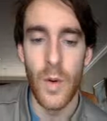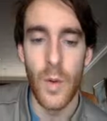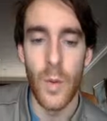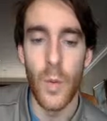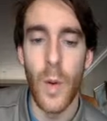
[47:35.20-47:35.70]

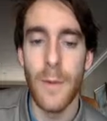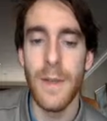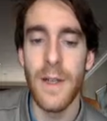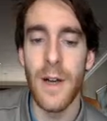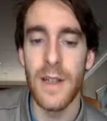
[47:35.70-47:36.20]
when we
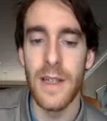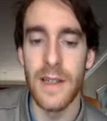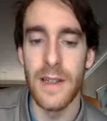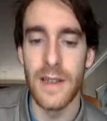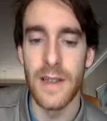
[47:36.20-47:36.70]
got
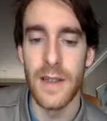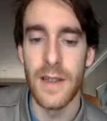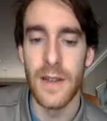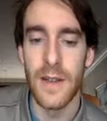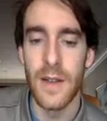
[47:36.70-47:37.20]
here,
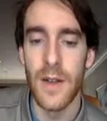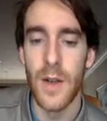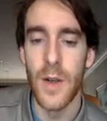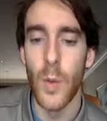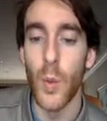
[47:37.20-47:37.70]

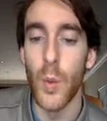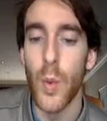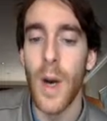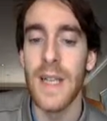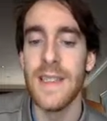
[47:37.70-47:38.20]

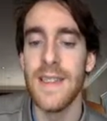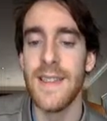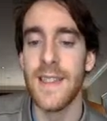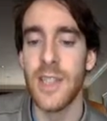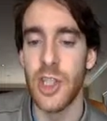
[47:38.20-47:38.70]

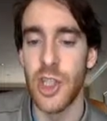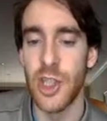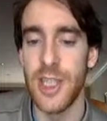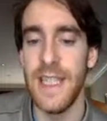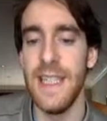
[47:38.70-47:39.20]
was
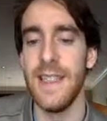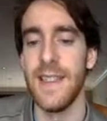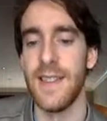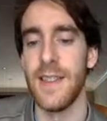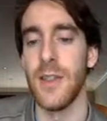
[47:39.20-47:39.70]
she
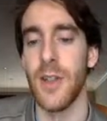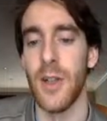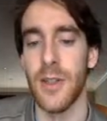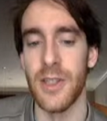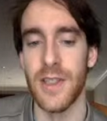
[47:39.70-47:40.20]
still
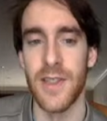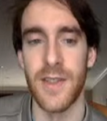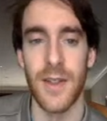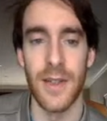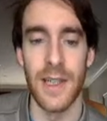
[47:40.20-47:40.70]

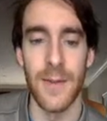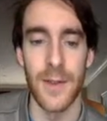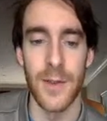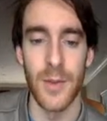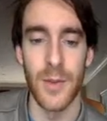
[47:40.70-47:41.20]
conscious? Okay, for
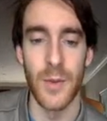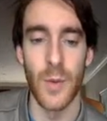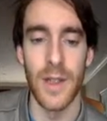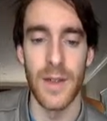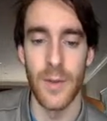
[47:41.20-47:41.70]

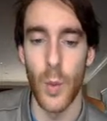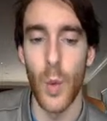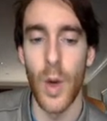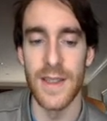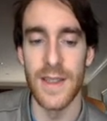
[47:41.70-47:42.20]
21.
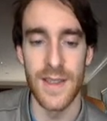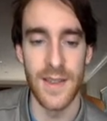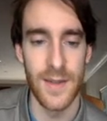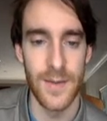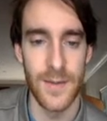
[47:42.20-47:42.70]

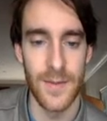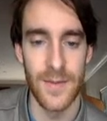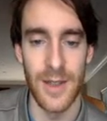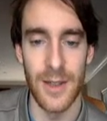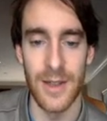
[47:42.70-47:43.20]
Was.
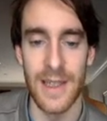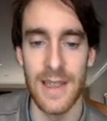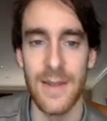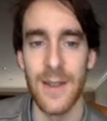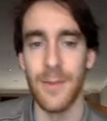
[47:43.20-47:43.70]

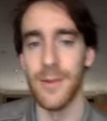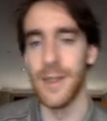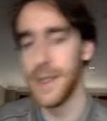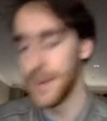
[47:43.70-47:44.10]
Okay, Maria?